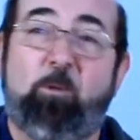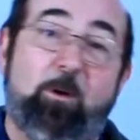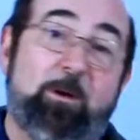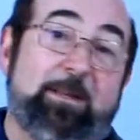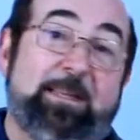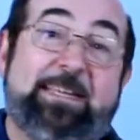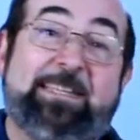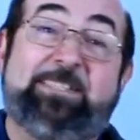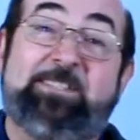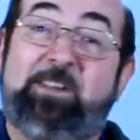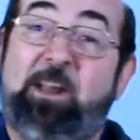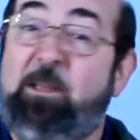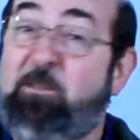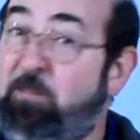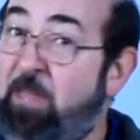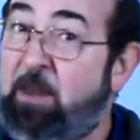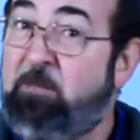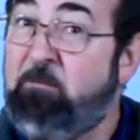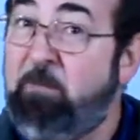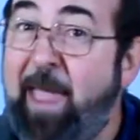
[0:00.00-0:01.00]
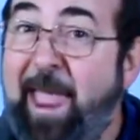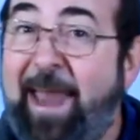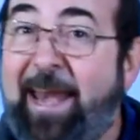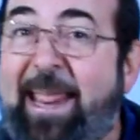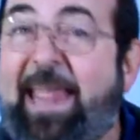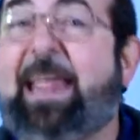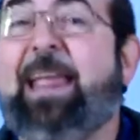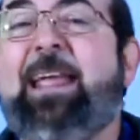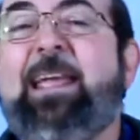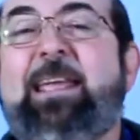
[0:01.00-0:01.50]
or at least than
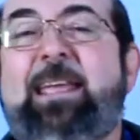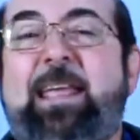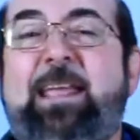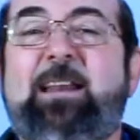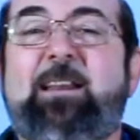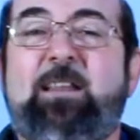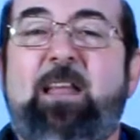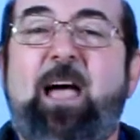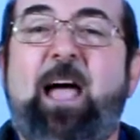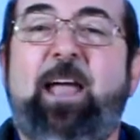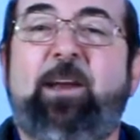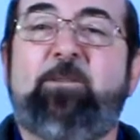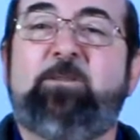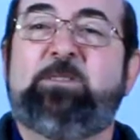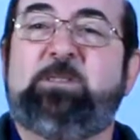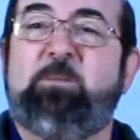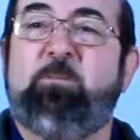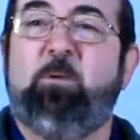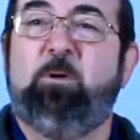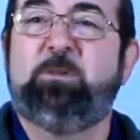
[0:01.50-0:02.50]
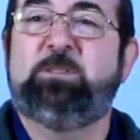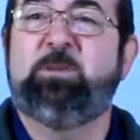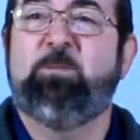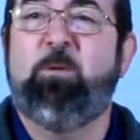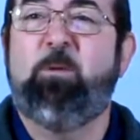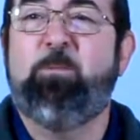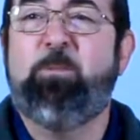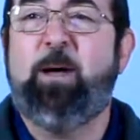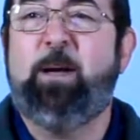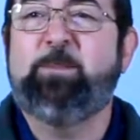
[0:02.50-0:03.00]
many inline or
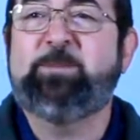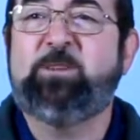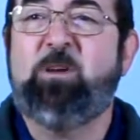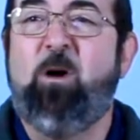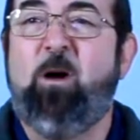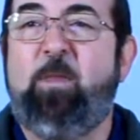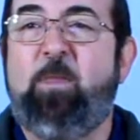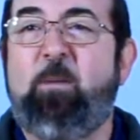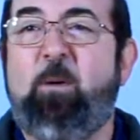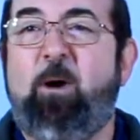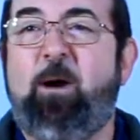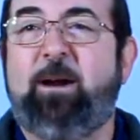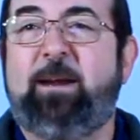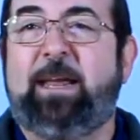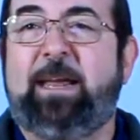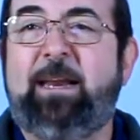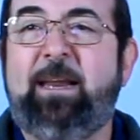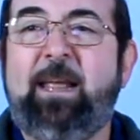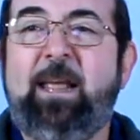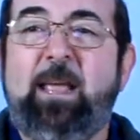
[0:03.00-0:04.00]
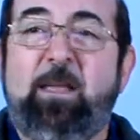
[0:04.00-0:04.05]
submersible pumps on the market.